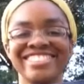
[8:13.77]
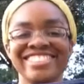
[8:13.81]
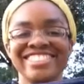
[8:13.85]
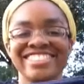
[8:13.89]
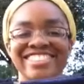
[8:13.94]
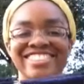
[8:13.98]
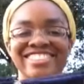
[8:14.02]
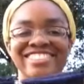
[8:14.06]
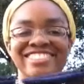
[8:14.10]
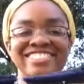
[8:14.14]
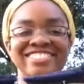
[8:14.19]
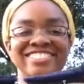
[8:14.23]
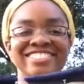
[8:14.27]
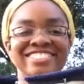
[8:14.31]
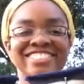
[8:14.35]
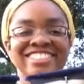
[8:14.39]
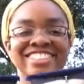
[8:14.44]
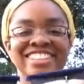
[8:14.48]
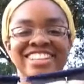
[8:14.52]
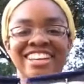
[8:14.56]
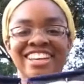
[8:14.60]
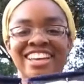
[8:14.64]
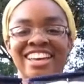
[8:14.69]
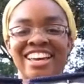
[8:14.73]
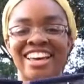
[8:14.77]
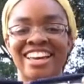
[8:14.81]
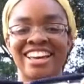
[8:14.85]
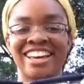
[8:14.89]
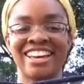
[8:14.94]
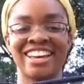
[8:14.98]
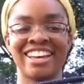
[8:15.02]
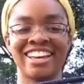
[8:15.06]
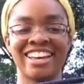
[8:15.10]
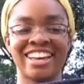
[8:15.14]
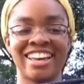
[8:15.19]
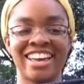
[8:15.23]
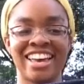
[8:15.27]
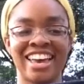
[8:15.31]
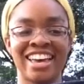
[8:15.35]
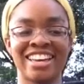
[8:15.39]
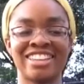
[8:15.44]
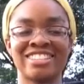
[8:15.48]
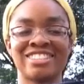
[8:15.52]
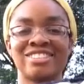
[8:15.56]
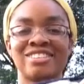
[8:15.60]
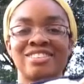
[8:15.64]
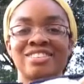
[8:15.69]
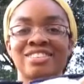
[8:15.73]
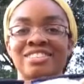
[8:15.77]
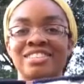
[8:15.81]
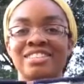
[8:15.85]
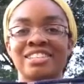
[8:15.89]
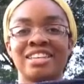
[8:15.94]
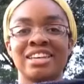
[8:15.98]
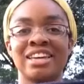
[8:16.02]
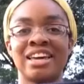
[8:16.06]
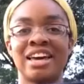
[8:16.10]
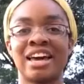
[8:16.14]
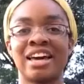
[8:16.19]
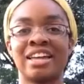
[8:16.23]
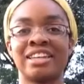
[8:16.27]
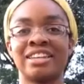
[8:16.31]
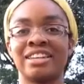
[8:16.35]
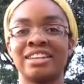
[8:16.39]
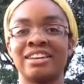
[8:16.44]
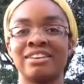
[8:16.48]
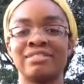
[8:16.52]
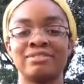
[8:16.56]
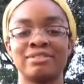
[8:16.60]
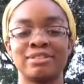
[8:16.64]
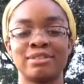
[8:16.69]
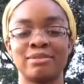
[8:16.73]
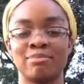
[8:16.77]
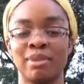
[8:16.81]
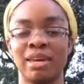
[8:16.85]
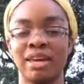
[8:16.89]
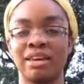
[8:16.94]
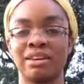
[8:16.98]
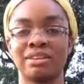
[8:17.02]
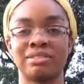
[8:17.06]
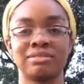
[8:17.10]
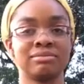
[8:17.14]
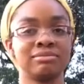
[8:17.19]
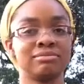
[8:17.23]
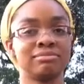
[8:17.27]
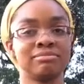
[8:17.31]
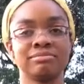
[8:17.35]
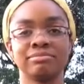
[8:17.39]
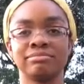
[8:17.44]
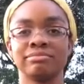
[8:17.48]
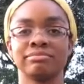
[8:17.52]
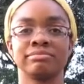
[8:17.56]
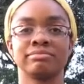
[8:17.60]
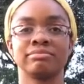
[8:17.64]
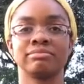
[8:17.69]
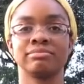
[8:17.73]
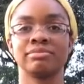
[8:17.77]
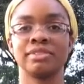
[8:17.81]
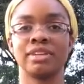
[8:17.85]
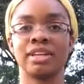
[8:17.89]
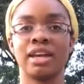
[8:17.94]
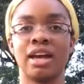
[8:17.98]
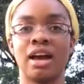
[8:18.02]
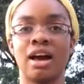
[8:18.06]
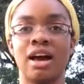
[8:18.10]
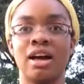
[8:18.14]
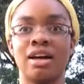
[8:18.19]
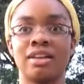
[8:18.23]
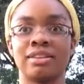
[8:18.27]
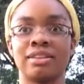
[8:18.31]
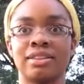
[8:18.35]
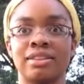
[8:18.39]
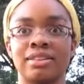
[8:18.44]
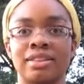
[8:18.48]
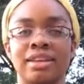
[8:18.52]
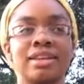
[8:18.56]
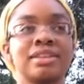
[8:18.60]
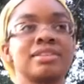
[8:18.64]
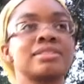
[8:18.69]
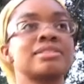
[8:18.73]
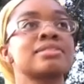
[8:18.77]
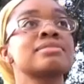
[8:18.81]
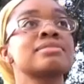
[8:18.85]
So as you can see, I love to make all the things.